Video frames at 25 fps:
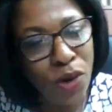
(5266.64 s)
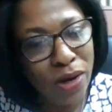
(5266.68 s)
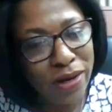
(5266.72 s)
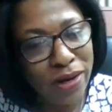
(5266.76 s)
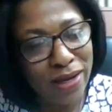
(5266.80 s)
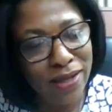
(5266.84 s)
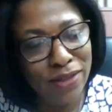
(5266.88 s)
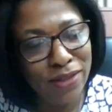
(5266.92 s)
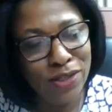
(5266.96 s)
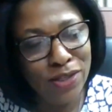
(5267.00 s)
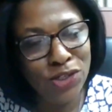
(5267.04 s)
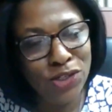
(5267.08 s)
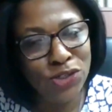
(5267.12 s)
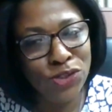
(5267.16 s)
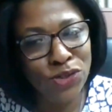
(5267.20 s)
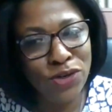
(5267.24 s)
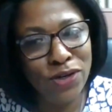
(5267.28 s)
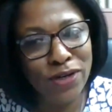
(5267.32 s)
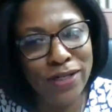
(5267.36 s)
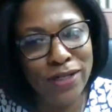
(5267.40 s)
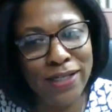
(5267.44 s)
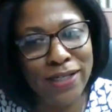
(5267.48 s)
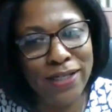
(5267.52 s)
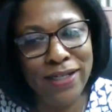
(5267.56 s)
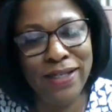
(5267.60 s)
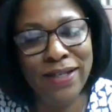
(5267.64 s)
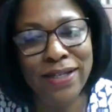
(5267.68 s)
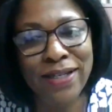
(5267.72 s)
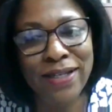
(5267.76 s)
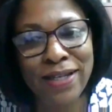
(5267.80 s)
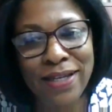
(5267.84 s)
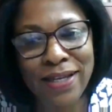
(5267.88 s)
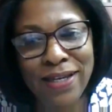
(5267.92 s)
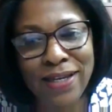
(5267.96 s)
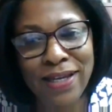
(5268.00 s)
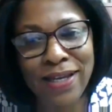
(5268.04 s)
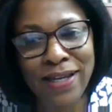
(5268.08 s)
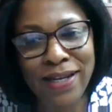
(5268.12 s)
walking the journey.
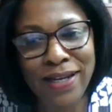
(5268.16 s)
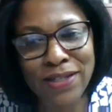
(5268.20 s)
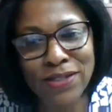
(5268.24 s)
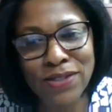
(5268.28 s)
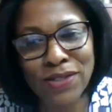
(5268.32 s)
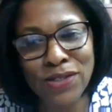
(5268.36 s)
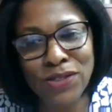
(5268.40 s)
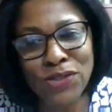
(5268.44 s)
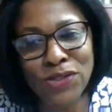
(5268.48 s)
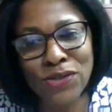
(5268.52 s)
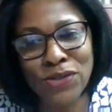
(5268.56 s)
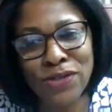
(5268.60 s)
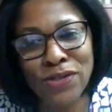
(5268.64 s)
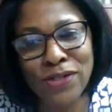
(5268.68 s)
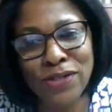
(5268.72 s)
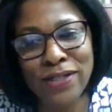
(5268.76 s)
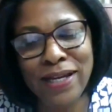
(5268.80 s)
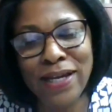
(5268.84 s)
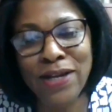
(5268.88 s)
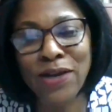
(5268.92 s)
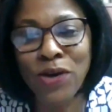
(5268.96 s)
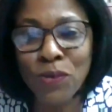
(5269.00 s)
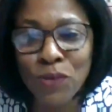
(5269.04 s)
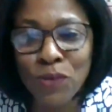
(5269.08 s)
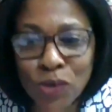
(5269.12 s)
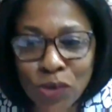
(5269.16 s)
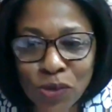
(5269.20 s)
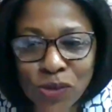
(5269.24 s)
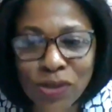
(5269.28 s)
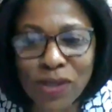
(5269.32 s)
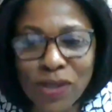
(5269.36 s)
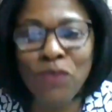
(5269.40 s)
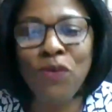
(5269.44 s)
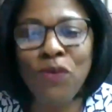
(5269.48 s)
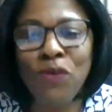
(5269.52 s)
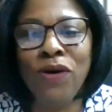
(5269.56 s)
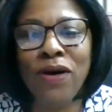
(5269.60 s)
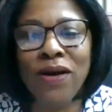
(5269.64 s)
It is a journey. I hope you
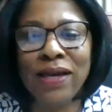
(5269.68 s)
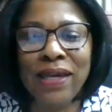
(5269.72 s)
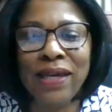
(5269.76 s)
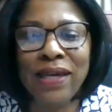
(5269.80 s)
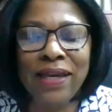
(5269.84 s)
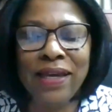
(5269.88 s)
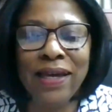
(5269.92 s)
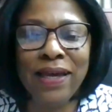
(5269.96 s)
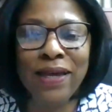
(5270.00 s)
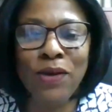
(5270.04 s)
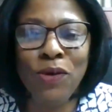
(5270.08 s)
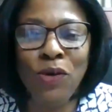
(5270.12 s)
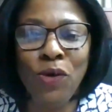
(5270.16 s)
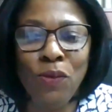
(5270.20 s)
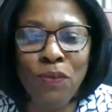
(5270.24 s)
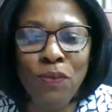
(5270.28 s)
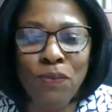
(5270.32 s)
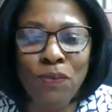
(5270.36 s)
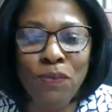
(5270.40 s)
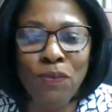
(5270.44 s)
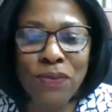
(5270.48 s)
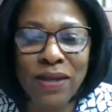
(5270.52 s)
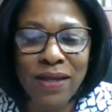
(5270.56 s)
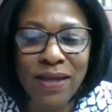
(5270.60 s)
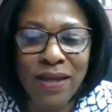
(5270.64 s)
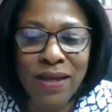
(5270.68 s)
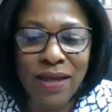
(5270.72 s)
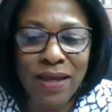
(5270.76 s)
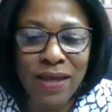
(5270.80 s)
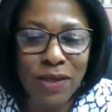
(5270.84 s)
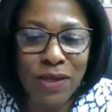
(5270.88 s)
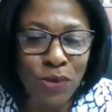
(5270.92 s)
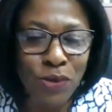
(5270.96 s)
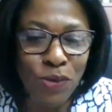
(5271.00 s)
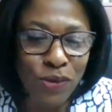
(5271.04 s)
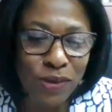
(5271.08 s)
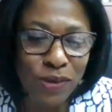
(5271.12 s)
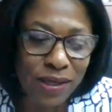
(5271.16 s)
keep walking. I hope
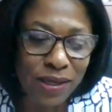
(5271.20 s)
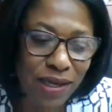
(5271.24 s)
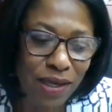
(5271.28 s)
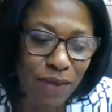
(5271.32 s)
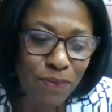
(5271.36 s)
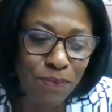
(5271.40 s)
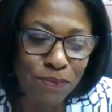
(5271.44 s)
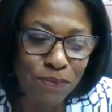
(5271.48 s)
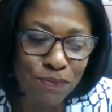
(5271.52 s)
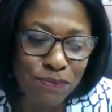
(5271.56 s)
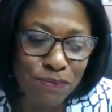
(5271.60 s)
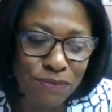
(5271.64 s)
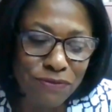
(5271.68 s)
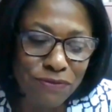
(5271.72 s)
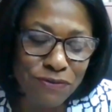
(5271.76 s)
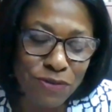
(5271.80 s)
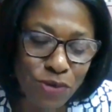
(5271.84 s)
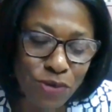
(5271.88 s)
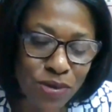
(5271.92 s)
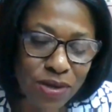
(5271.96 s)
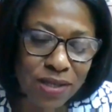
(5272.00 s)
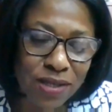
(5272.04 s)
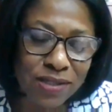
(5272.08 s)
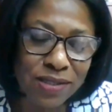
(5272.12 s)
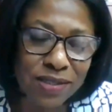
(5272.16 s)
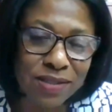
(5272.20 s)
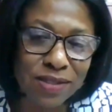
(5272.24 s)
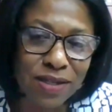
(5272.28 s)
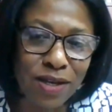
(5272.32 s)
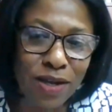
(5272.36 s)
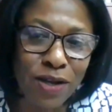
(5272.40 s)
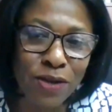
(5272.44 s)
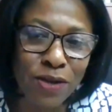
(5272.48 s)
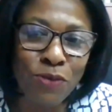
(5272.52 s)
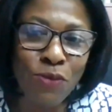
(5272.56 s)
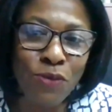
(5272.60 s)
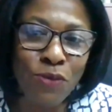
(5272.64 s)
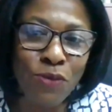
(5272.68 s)
you keep focused
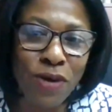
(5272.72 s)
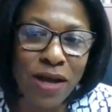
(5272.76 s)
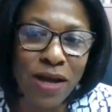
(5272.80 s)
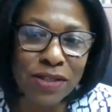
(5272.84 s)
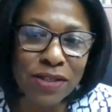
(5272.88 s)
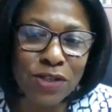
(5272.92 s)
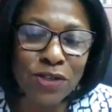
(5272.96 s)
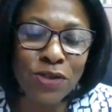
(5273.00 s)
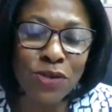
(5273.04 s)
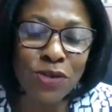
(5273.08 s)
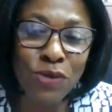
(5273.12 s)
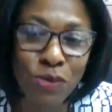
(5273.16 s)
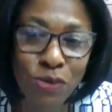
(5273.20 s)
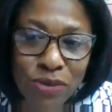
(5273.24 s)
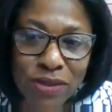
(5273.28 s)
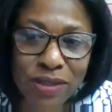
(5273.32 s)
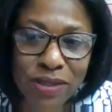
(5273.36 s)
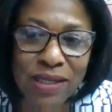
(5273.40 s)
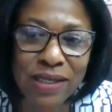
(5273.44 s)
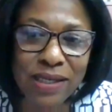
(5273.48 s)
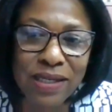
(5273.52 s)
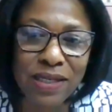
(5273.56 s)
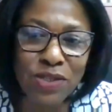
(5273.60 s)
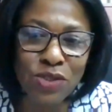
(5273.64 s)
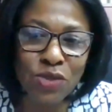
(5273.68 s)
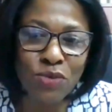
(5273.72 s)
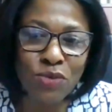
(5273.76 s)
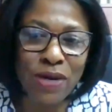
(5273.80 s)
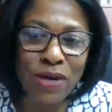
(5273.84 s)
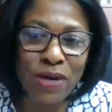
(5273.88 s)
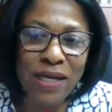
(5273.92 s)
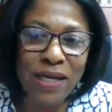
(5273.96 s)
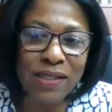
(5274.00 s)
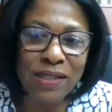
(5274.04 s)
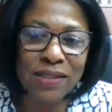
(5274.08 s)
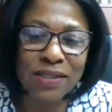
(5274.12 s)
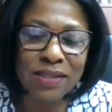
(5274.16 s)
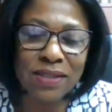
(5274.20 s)
on what you think is
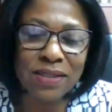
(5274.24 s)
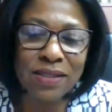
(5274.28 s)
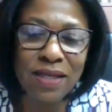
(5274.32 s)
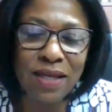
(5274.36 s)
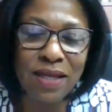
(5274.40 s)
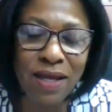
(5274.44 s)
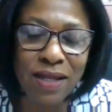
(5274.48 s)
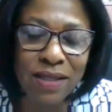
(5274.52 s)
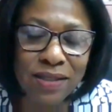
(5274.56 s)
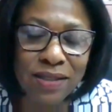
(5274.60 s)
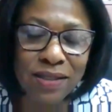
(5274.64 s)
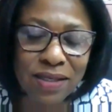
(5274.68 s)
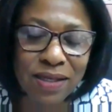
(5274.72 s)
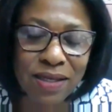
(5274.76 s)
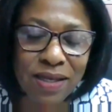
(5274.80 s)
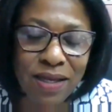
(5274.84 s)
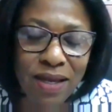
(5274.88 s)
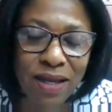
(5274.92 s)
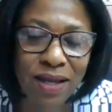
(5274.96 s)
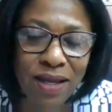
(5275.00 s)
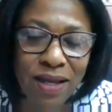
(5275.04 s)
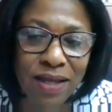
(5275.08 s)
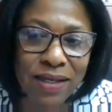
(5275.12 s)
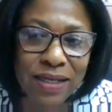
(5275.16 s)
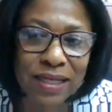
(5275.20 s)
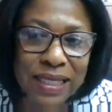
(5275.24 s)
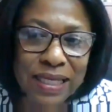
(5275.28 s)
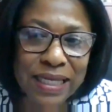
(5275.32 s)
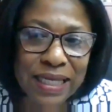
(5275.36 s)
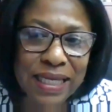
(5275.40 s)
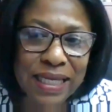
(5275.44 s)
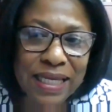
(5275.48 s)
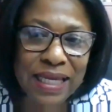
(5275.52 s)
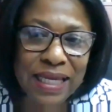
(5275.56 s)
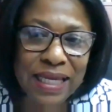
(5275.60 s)
right under God.